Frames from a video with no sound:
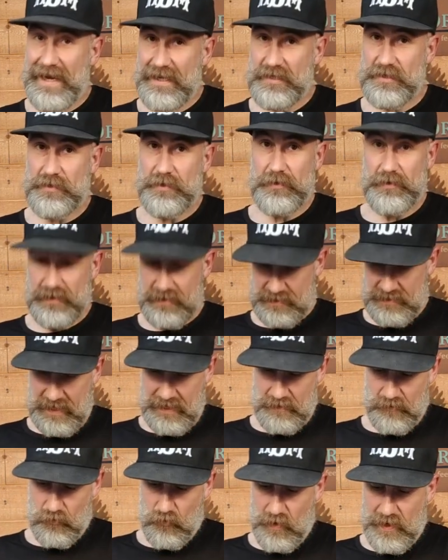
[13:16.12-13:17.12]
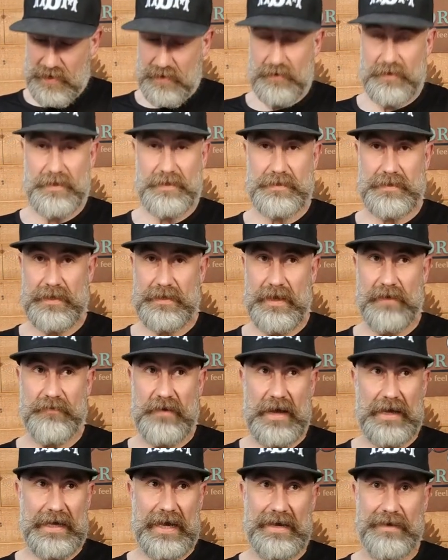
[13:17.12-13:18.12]
texture is kind of weird.
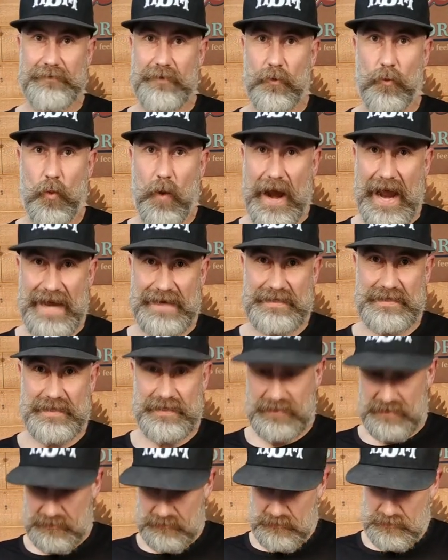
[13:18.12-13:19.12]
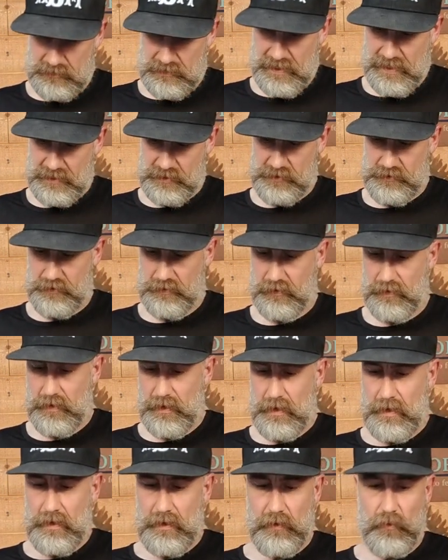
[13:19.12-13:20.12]
They've got kind of a waxy texture,
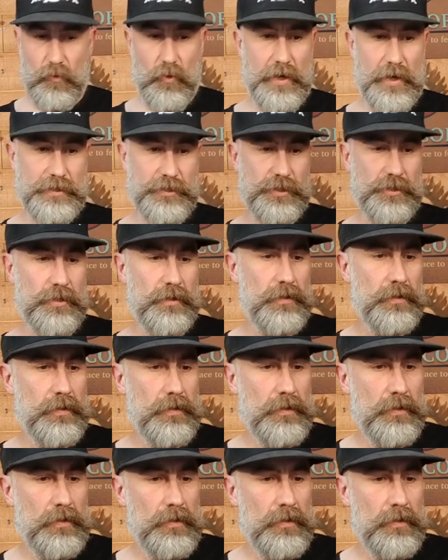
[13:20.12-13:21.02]
which...